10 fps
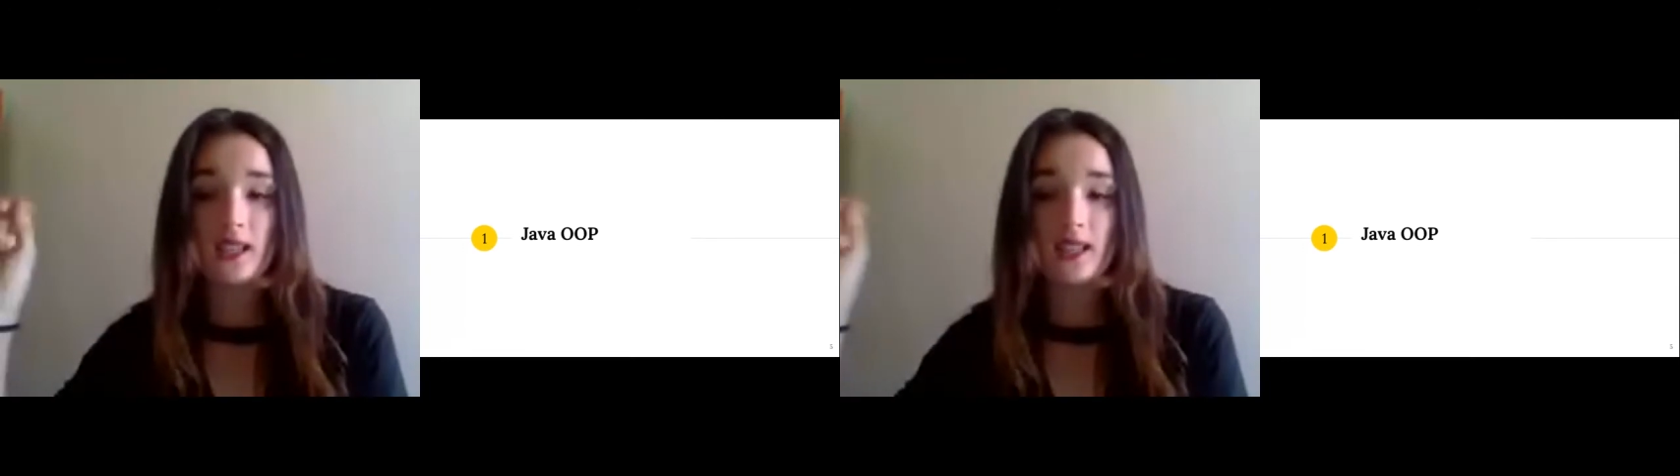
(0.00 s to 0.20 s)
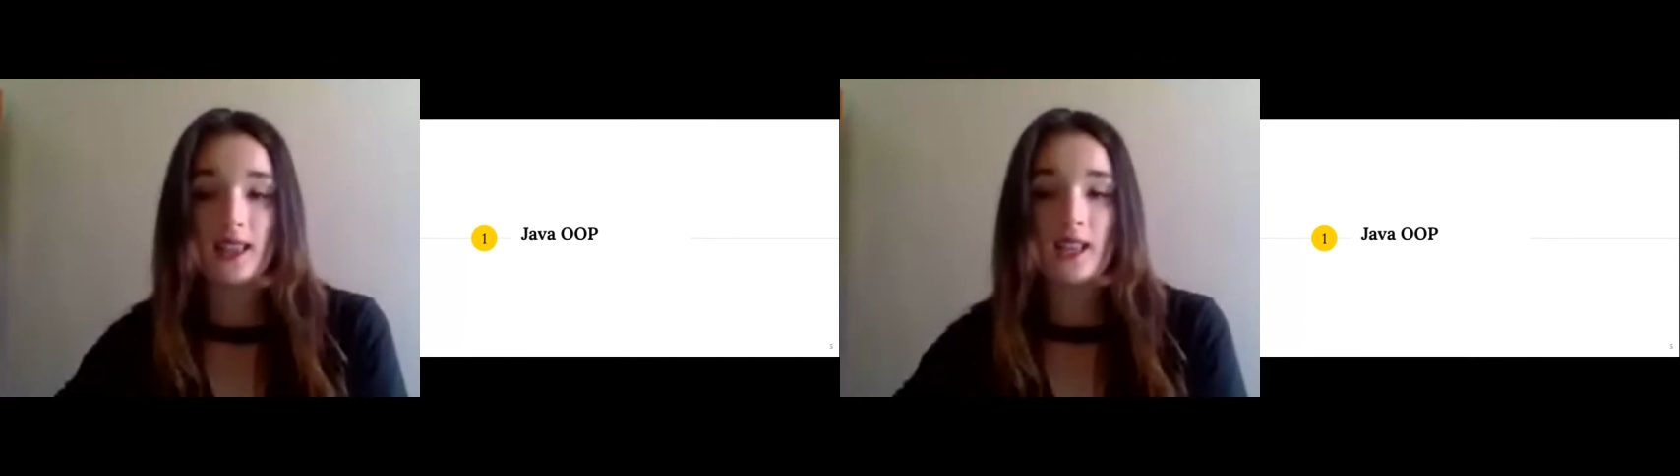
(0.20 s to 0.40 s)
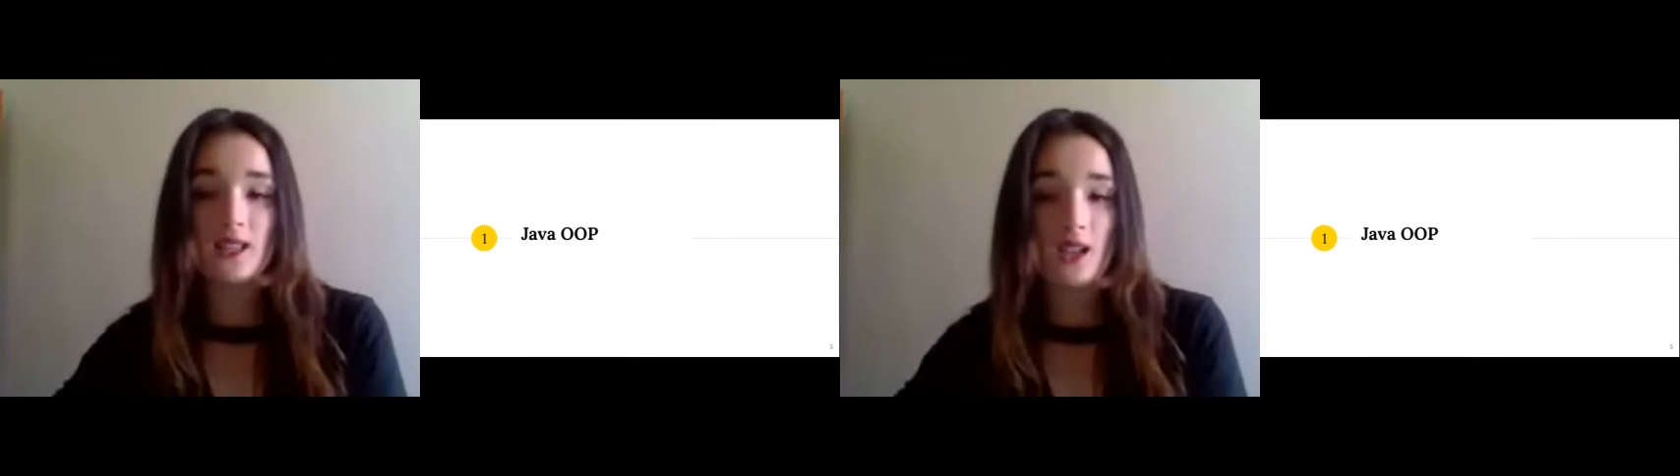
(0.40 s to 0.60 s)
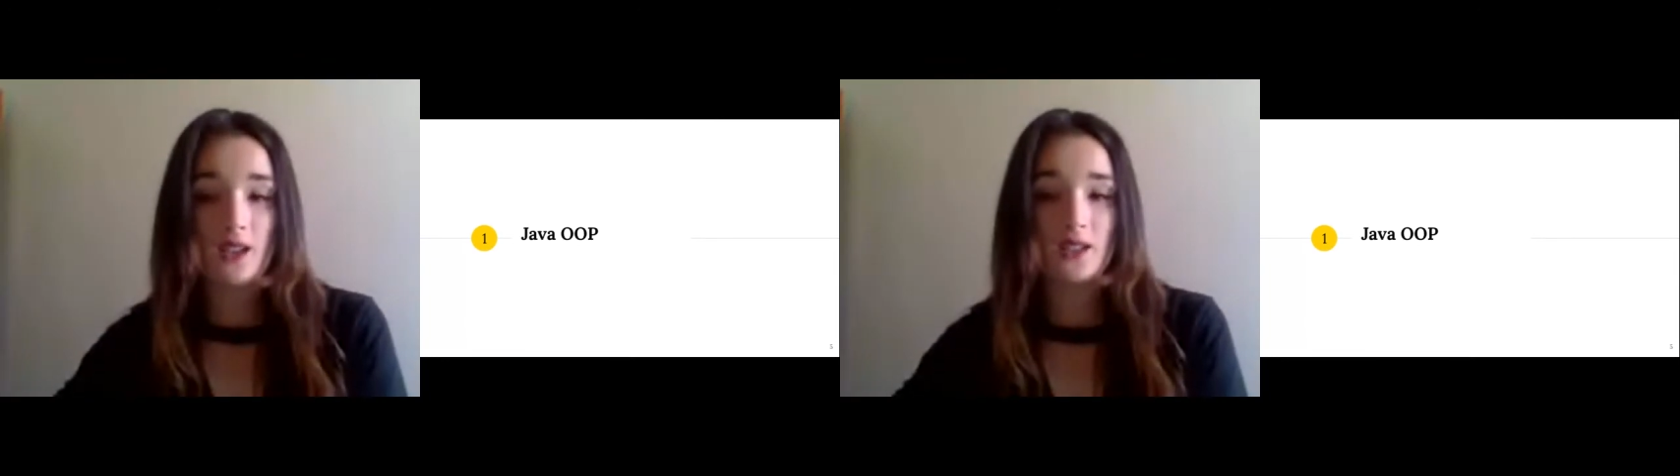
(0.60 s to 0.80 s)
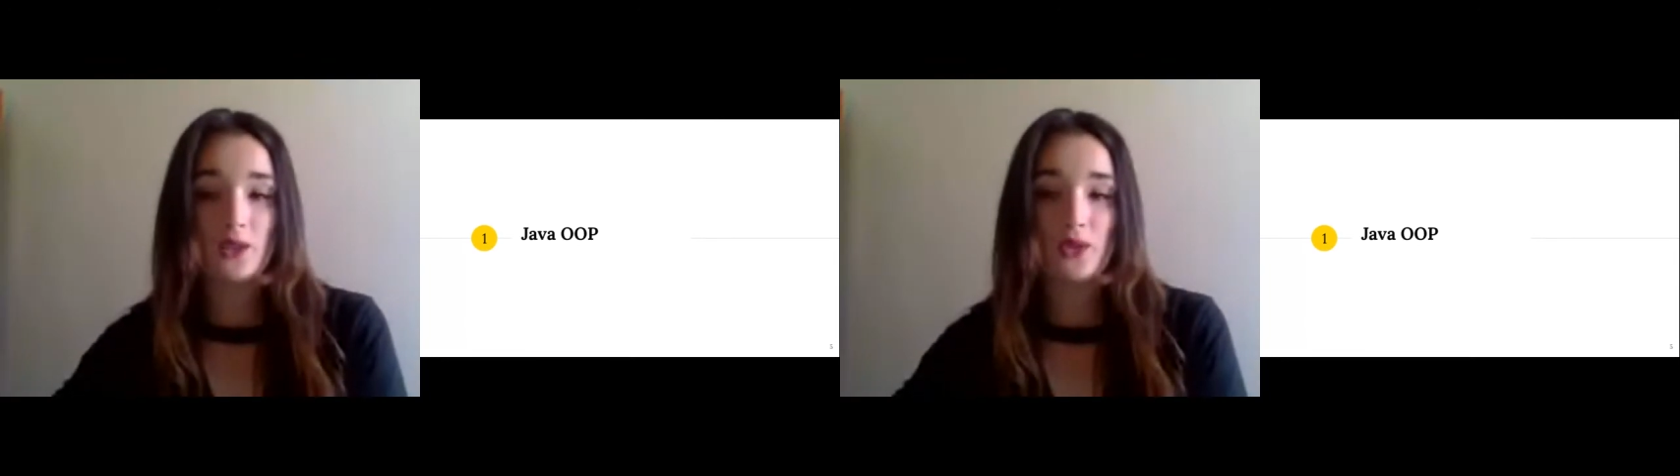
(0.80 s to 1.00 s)
it lets
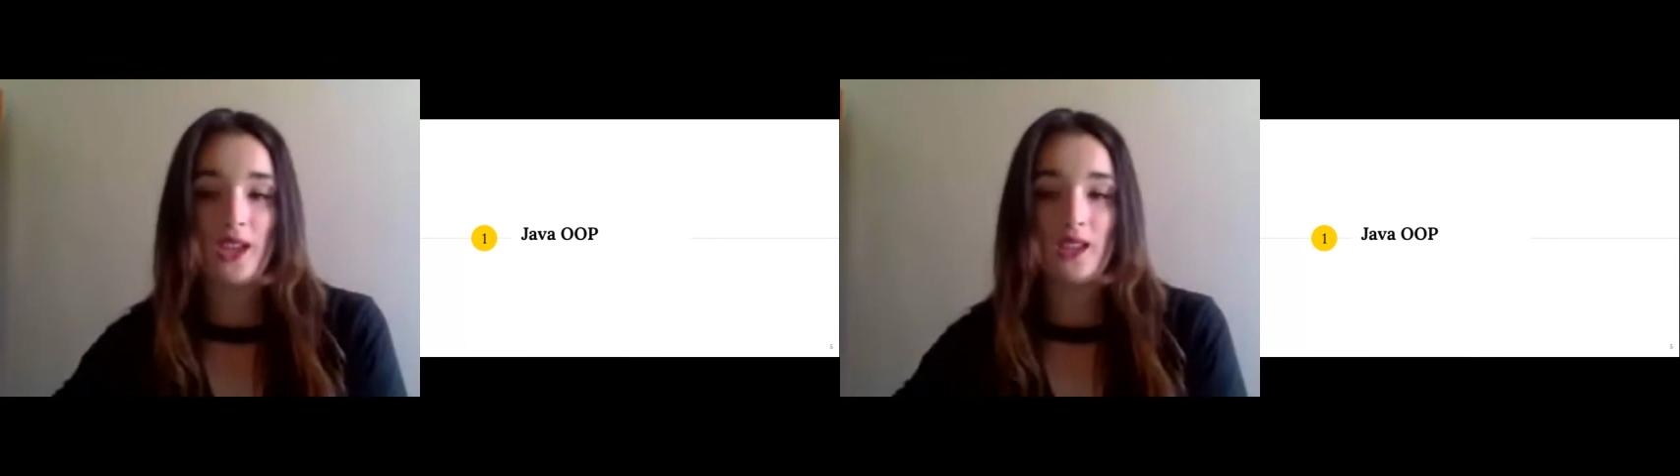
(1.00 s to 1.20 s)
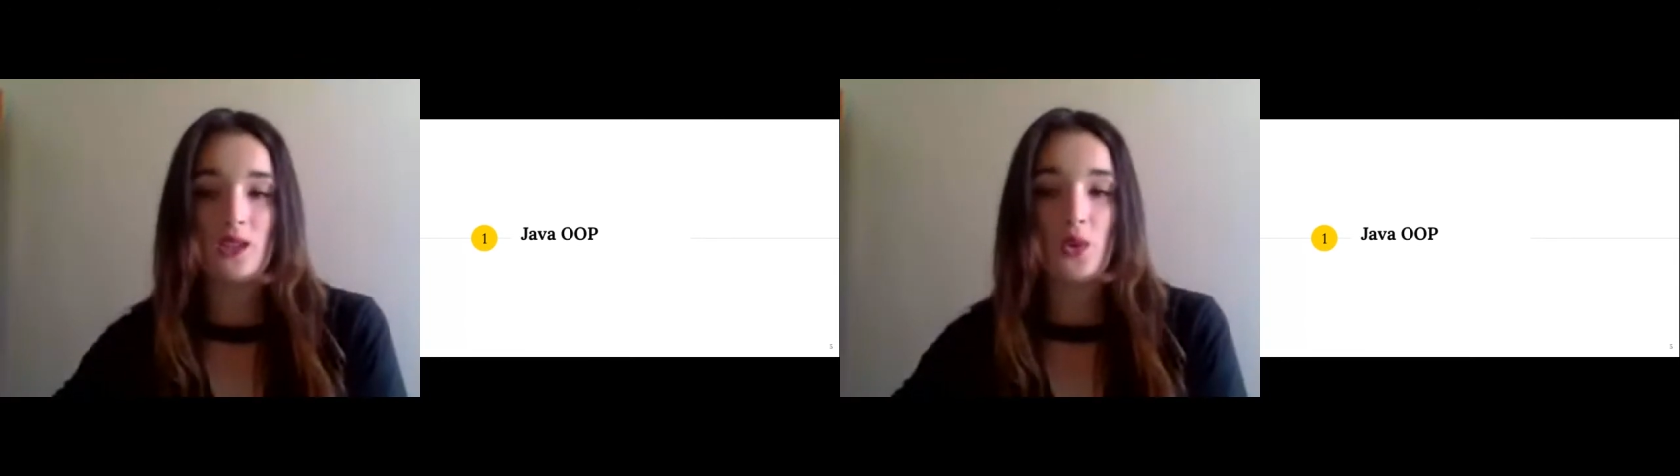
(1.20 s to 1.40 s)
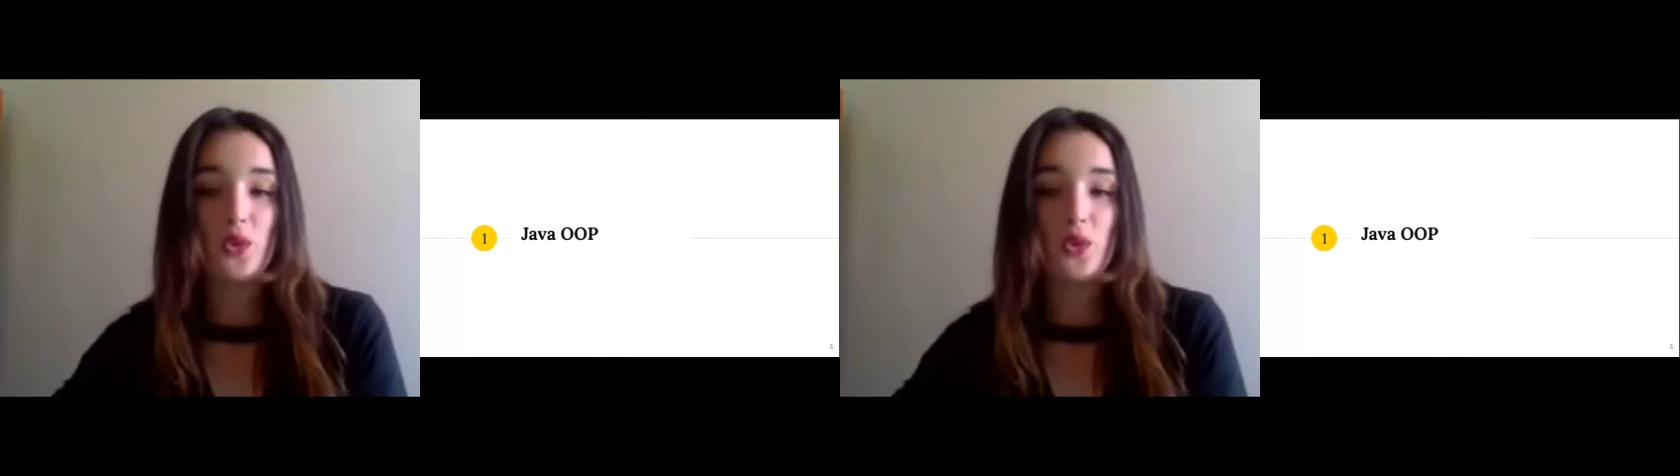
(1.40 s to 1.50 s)
us create